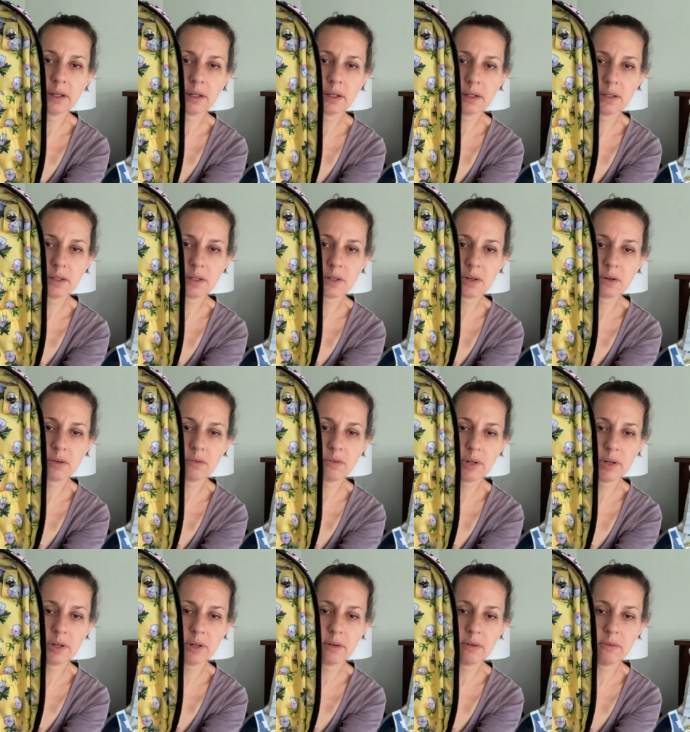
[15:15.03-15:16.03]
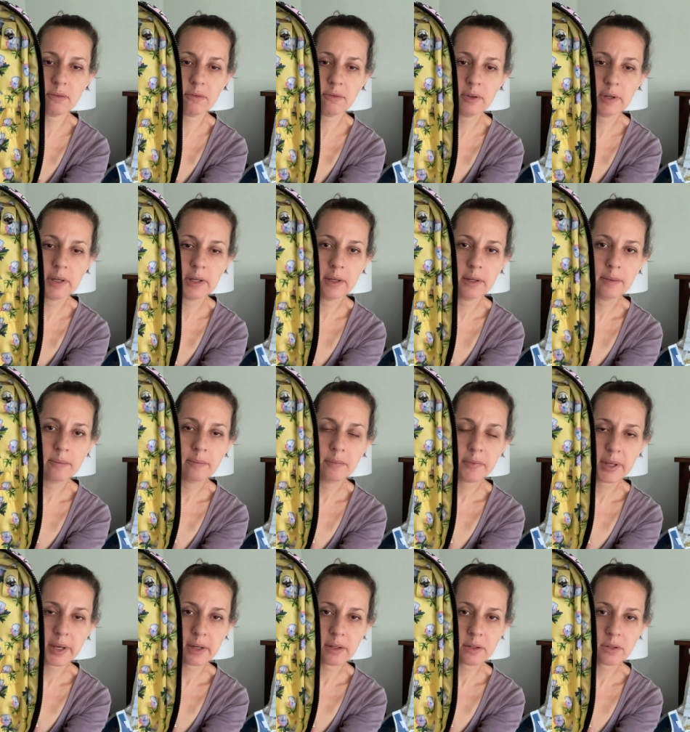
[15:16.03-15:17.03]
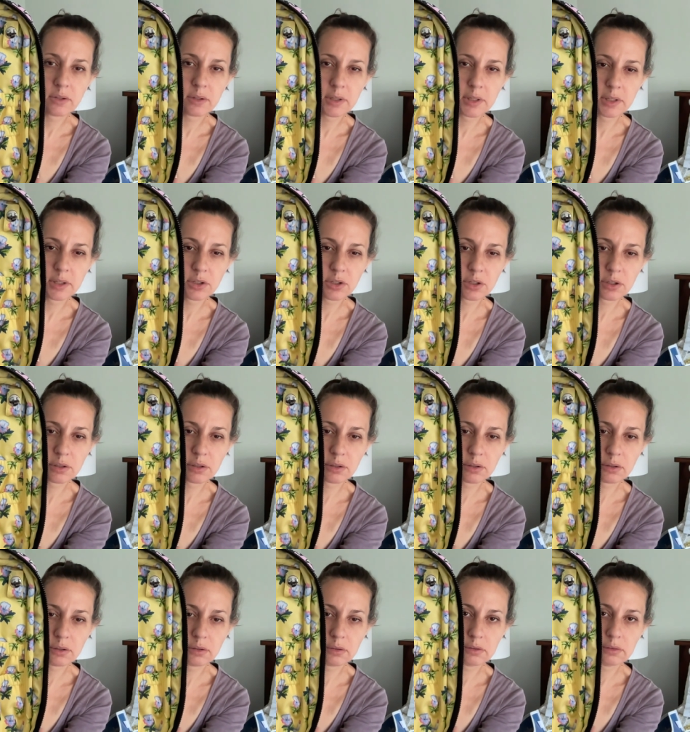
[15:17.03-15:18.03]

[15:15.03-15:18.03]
conservative and traditional